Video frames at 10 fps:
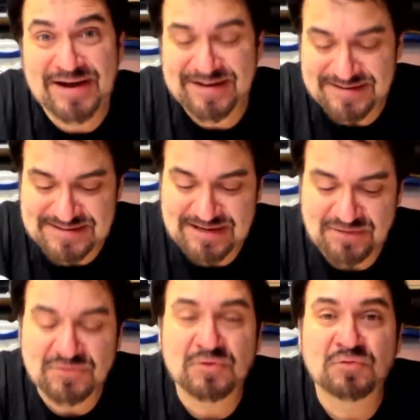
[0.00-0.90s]
I can
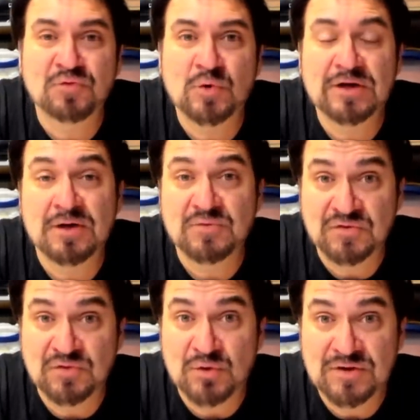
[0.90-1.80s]
say, for, for when it comes
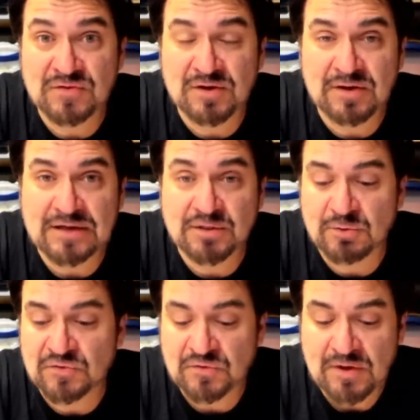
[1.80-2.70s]
to toys and
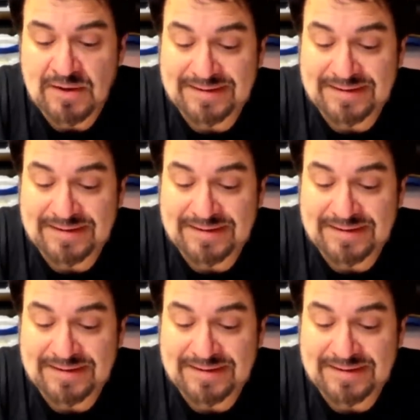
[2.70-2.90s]
collectibles.